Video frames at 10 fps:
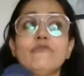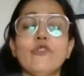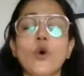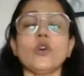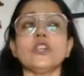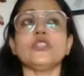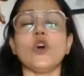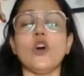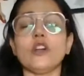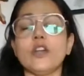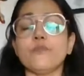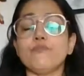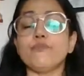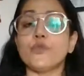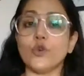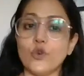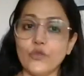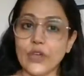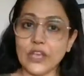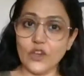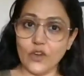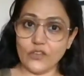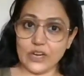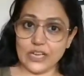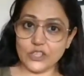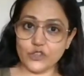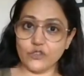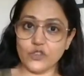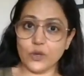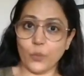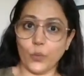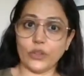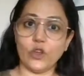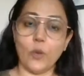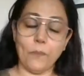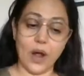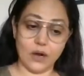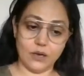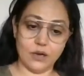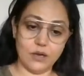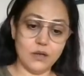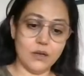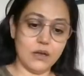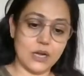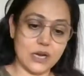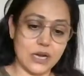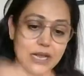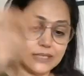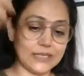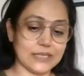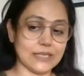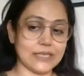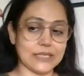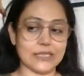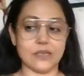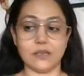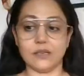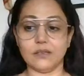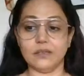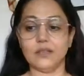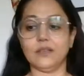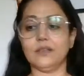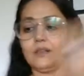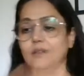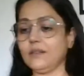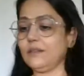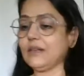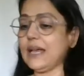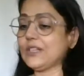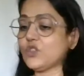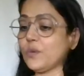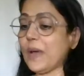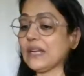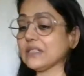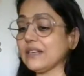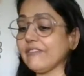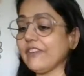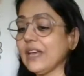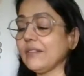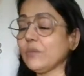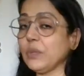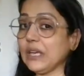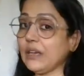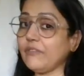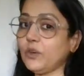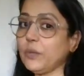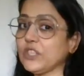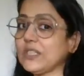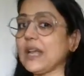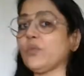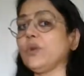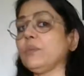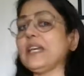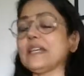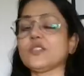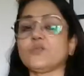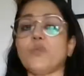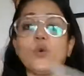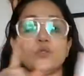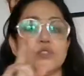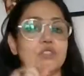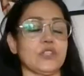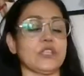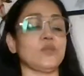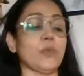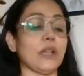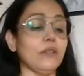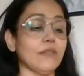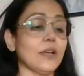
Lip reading: focus on improving your relationship with your partner, unless it's a extramarital affair, then be careful because that will be exposed this month.